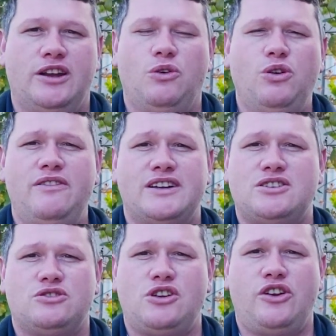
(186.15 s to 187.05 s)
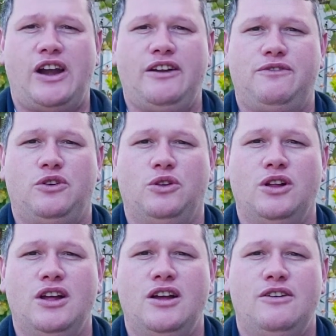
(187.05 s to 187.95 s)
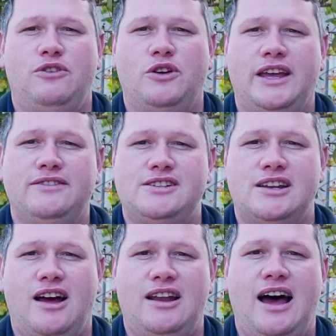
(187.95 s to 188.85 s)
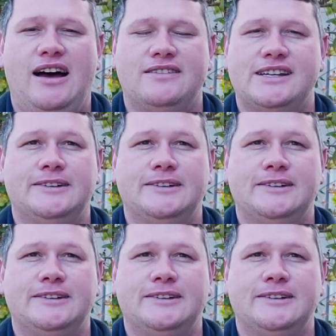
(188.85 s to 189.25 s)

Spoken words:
And all of us are so grateful for gifts in our lives.